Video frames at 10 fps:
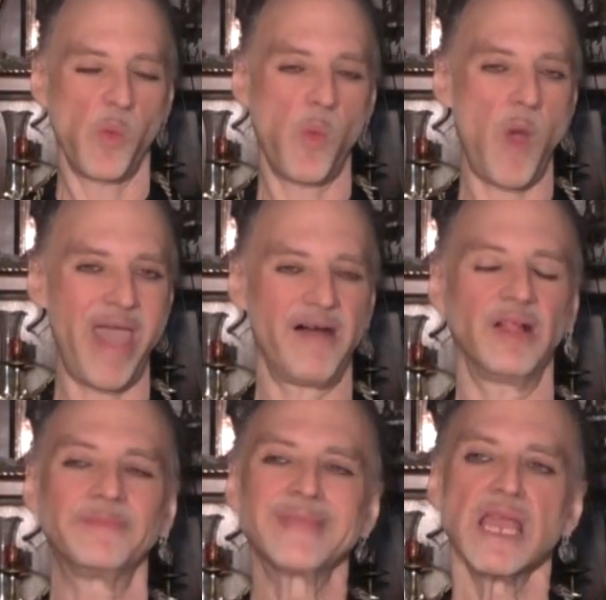
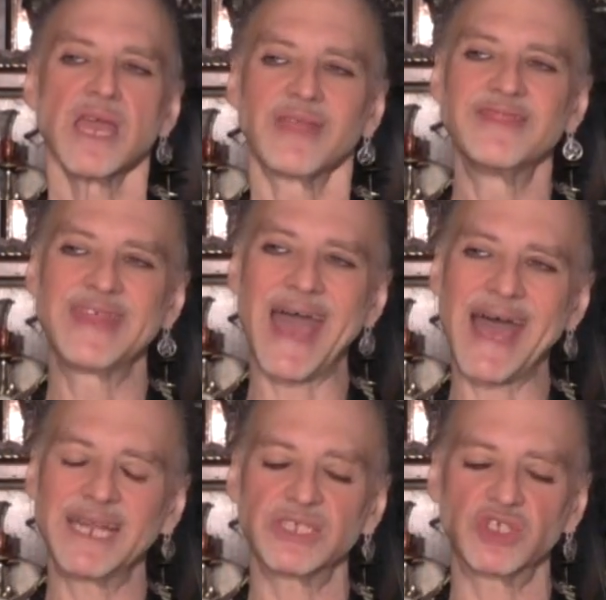Well,
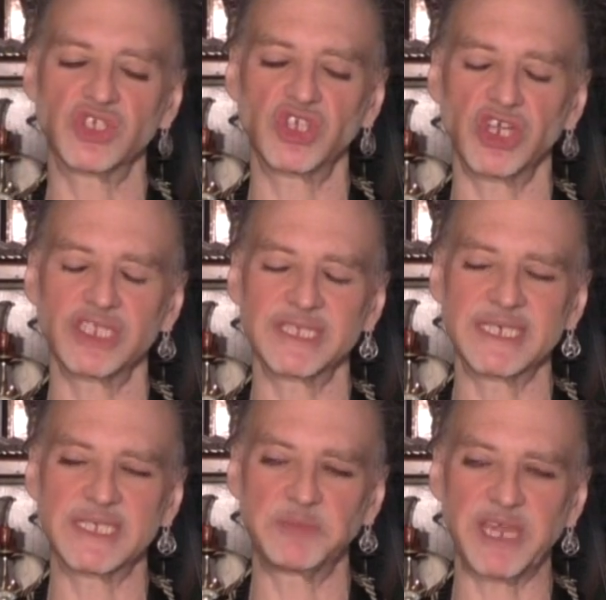that
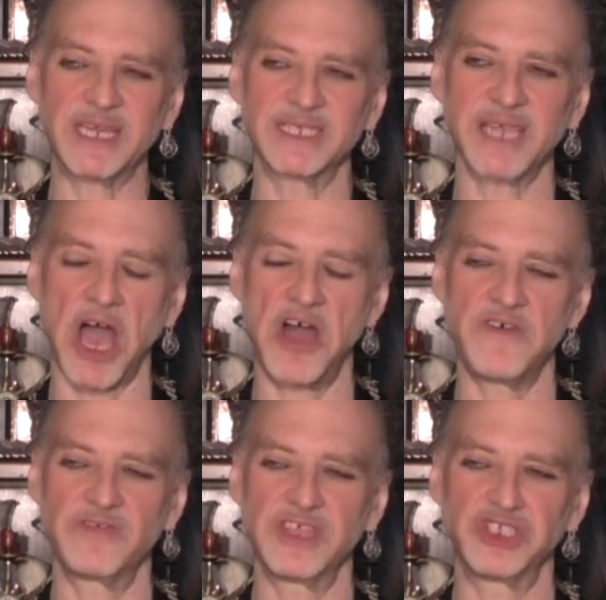certainly speaks
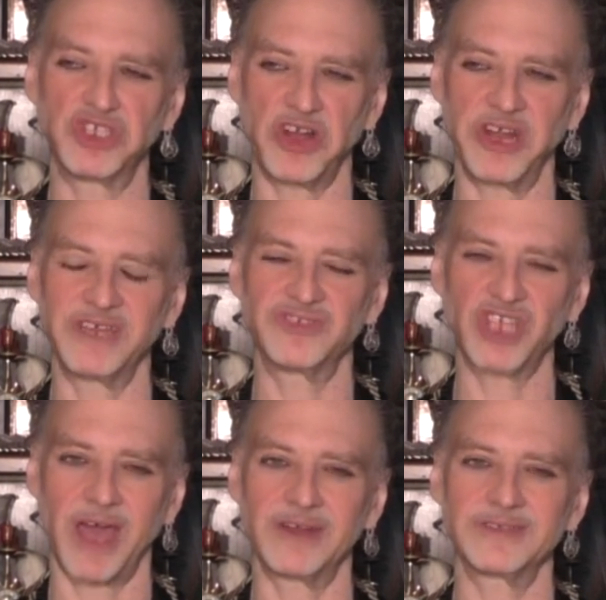of the journey of
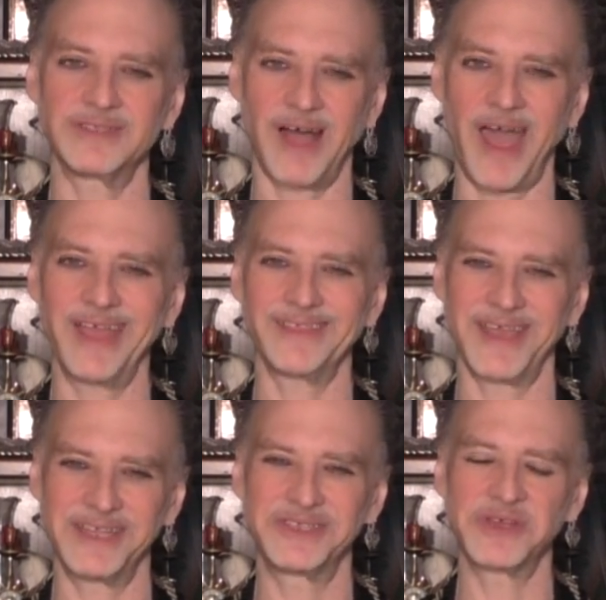shadow to light,
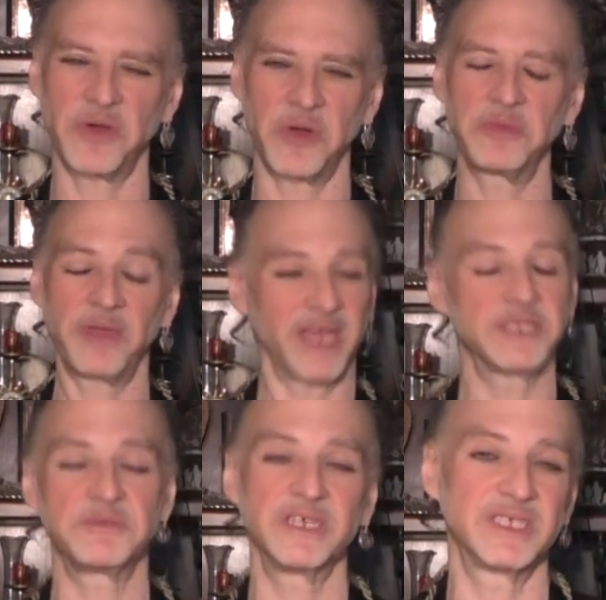lead to gold,
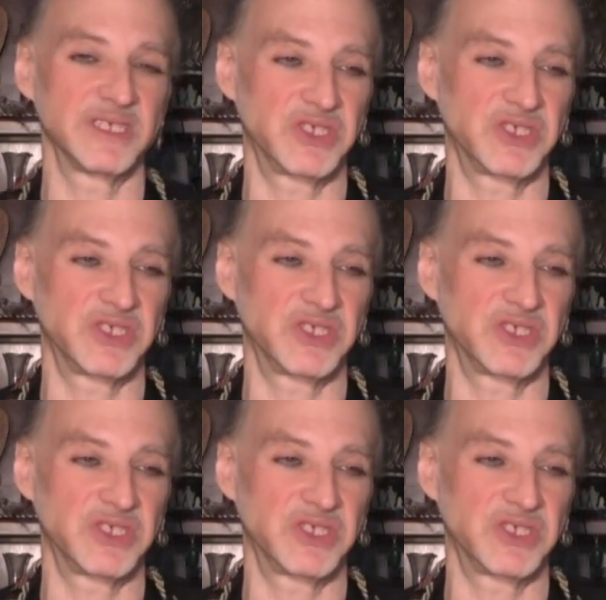pain to bees.